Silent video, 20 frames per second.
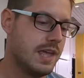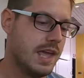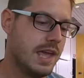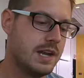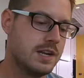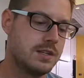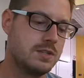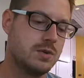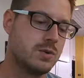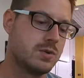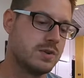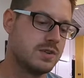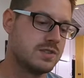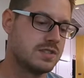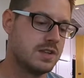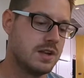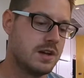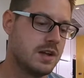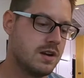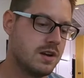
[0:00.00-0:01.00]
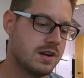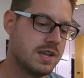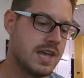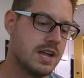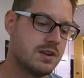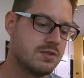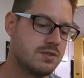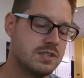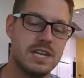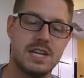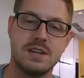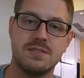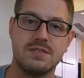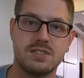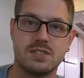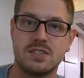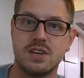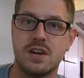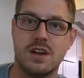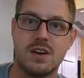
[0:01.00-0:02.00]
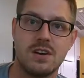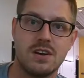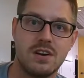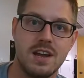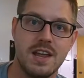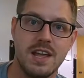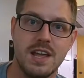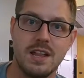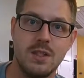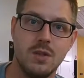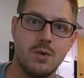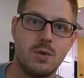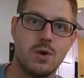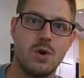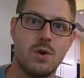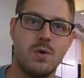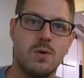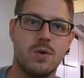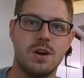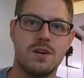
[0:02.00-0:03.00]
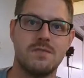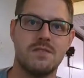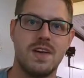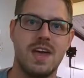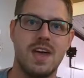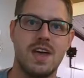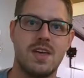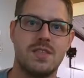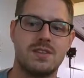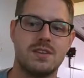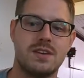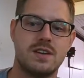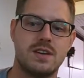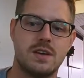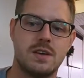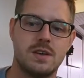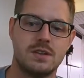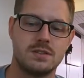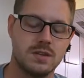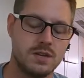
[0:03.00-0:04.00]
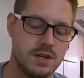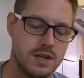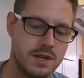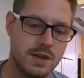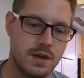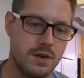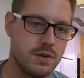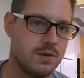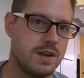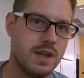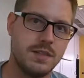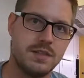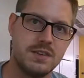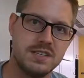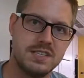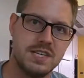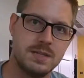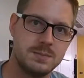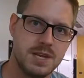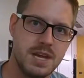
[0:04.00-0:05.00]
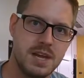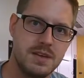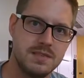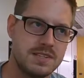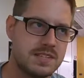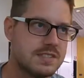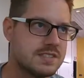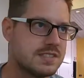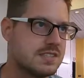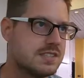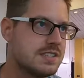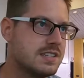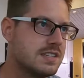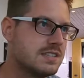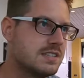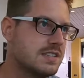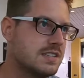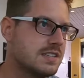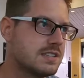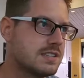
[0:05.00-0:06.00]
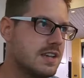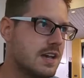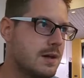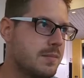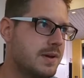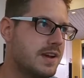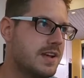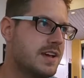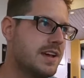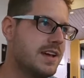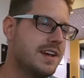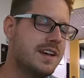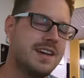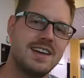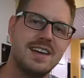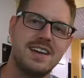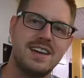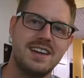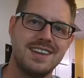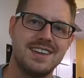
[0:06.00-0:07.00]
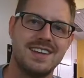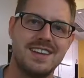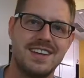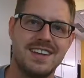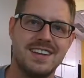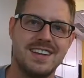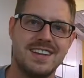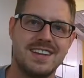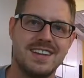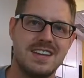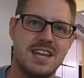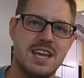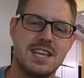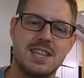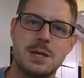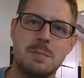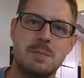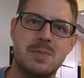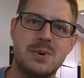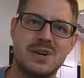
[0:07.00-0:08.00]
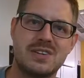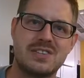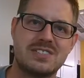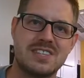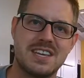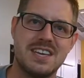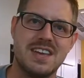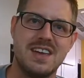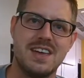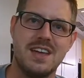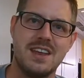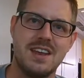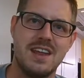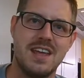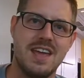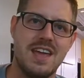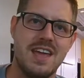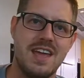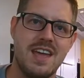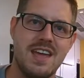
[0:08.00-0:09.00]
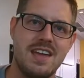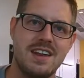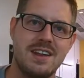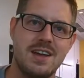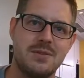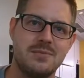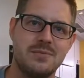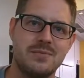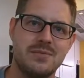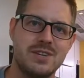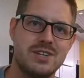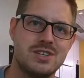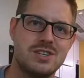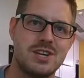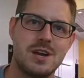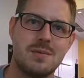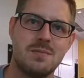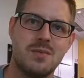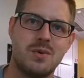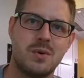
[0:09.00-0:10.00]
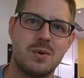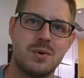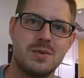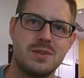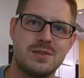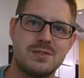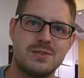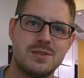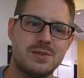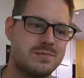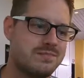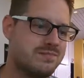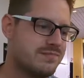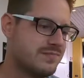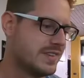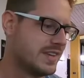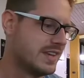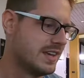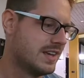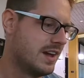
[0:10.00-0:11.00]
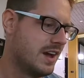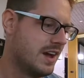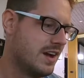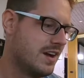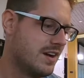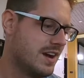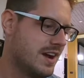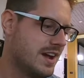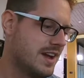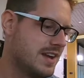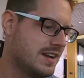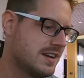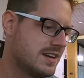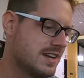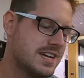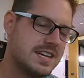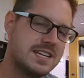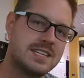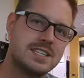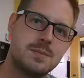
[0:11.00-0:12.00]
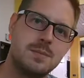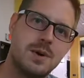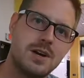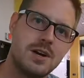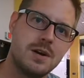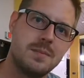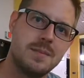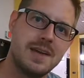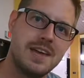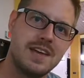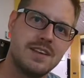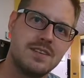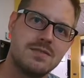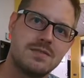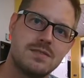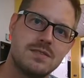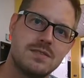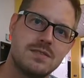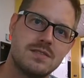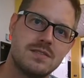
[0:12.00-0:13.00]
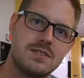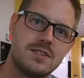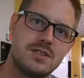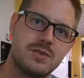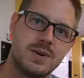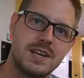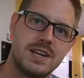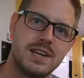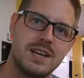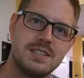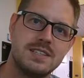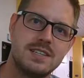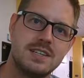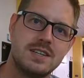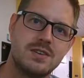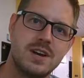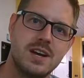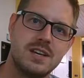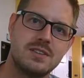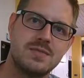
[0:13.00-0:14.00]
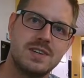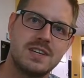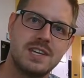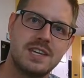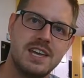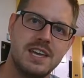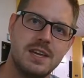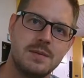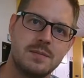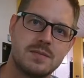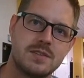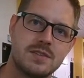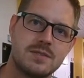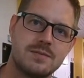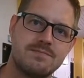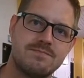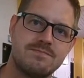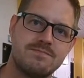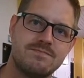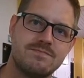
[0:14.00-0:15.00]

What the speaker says: Annie Torres' daughter, Katrin Davis' daughter, and Laura Horvath. So there you go, another deep dive into statistics. I'm gonna hit the books again and hopefully share more with you soon. All right, tomorrow, man, 2019 CrossFit Games.